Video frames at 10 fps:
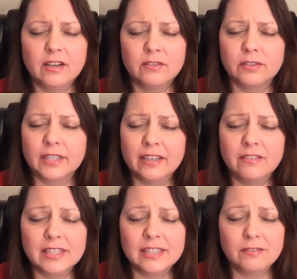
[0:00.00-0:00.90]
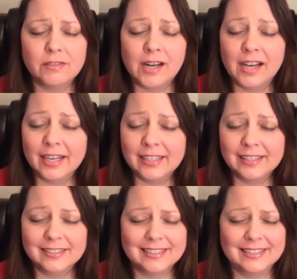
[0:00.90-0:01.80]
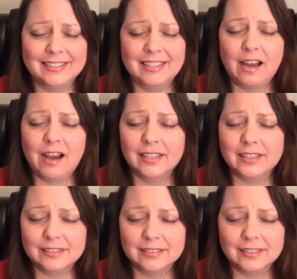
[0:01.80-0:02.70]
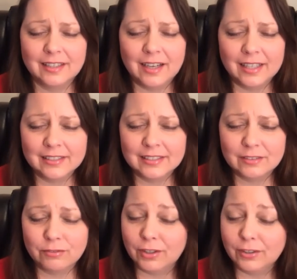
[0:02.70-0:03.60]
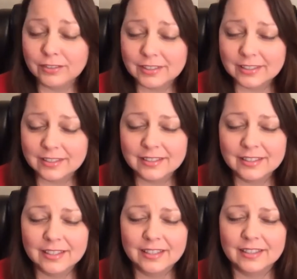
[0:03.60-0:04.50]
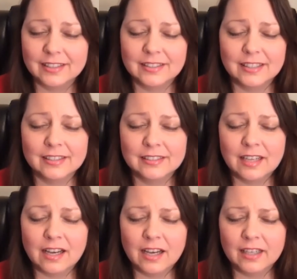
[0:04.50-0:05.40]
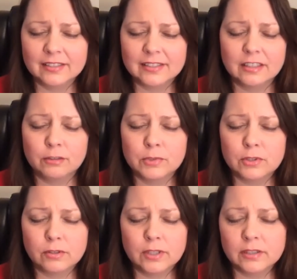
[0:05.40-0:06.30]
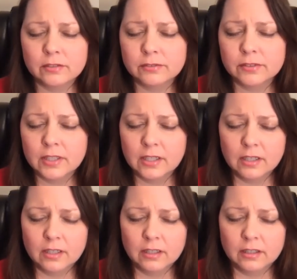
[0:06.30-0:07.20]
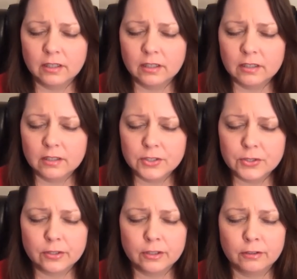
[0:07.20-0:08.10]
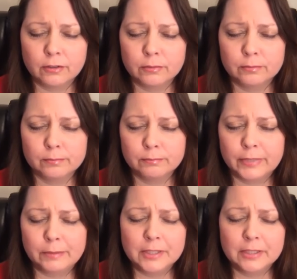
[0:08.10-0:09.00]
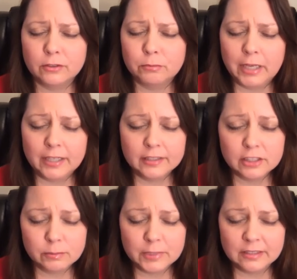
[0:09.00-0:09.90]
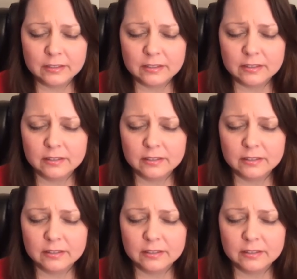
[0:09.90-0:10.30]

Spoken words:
Forgive the divine. It's not God's fault. This is not some sort of curse or biblical punishment.